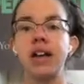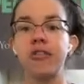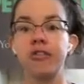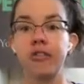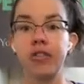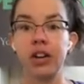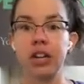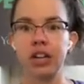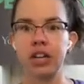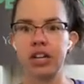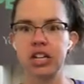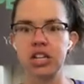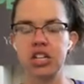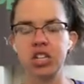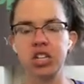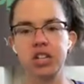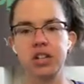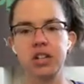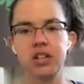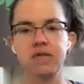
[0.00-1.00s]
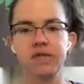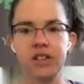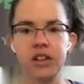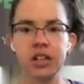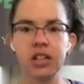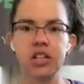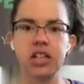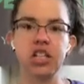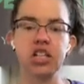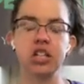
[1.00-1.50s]
ventilation.
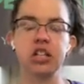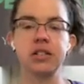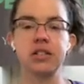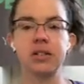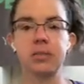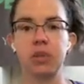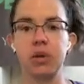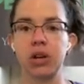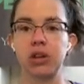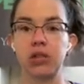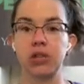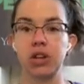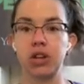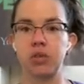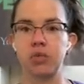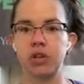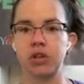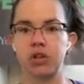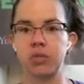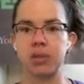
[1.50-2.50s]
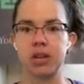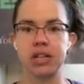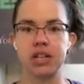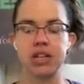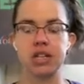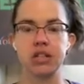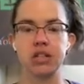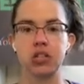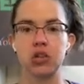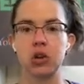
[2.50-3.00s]
Ventilation is the big thing when you're making
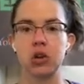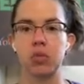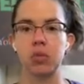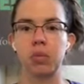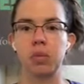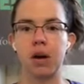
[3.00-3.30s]
soap.